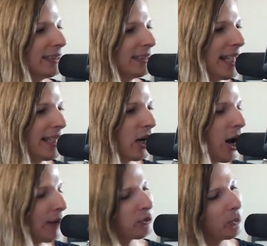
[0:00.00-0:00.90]
is a
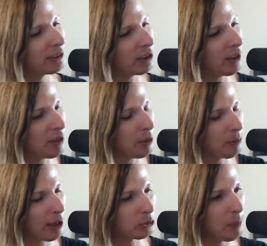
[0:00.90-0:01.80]
confluence of the
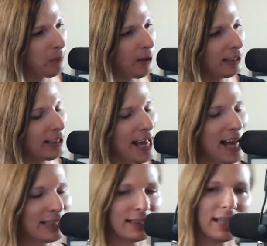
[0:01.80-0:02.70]
Approximate
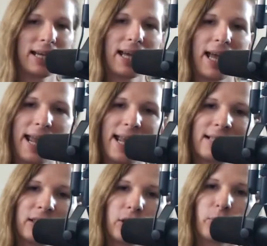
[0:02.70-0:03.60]
Podcast
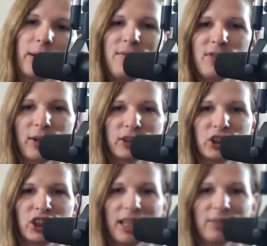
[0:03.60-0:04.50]
and Graveyard
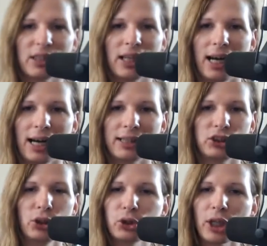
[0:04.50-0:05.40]
Shift.
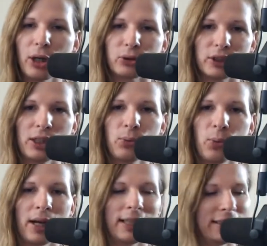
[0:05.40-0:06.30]
Two shows in
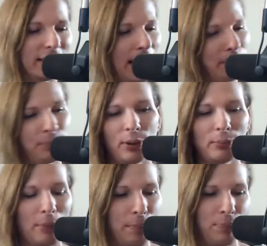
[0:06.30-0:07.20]
one. I'm
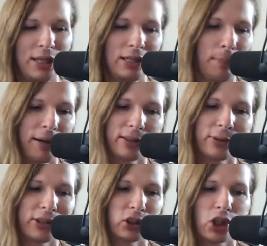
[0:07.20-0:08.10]
putting my peanut
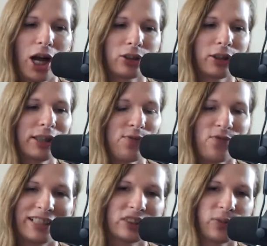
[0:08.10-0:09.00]
butter in her chocolate and
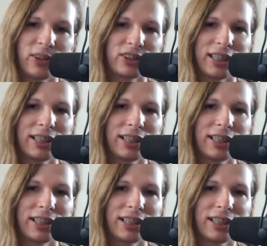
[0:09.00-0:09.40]
vice versa.